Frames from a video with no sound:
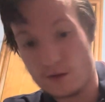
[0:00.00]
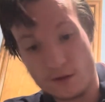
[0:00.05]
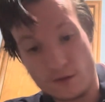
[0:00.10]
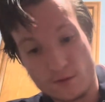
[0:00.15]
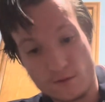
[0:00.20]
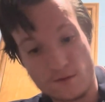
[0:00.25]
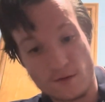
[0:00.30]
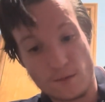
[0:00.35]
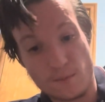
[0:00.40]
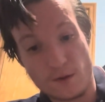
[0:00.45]

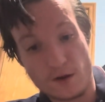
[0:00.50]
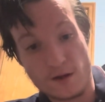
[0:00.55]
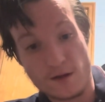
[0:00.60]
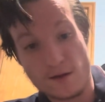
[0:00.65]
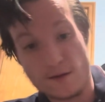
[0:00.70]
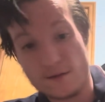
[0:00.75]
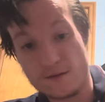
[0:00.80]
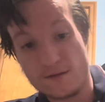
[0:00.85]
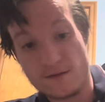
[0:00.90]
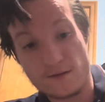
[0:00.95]
Somebody
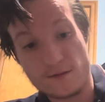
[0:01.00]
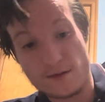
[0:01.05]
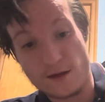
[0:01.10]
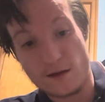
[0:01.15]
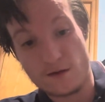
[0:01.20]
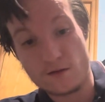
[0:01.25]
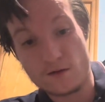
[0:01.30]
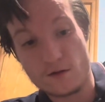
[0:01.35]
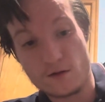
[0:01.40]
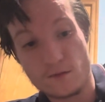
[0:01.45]
can see it
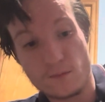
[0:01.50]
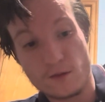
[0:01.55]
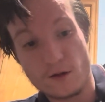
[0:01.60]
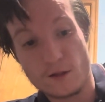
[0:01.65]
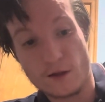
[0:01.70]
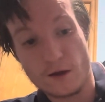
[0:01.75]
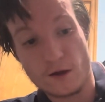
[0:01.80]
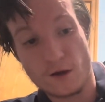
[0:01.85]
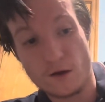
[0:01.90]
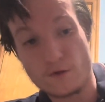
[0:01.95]
down and to be
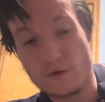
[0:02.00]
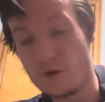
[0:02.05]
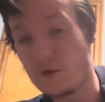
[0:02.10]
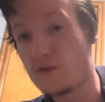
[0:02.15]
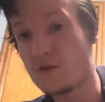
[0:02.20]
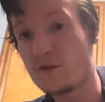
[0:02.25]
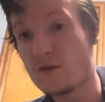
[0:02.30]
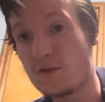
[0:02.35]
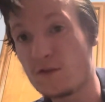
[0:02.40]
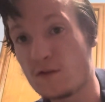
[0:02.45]
like, oh, it's
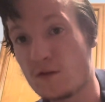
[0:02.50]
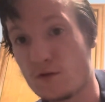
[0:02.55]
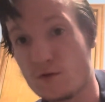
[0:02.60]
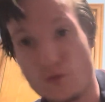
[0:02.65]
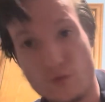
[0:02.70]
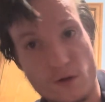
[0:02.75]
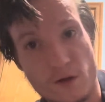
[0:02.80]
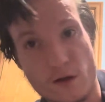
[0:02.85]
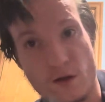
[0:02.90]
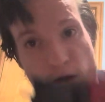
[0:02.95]
just a
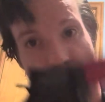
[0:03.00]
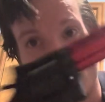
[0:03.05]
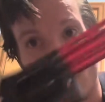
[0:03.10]
toy.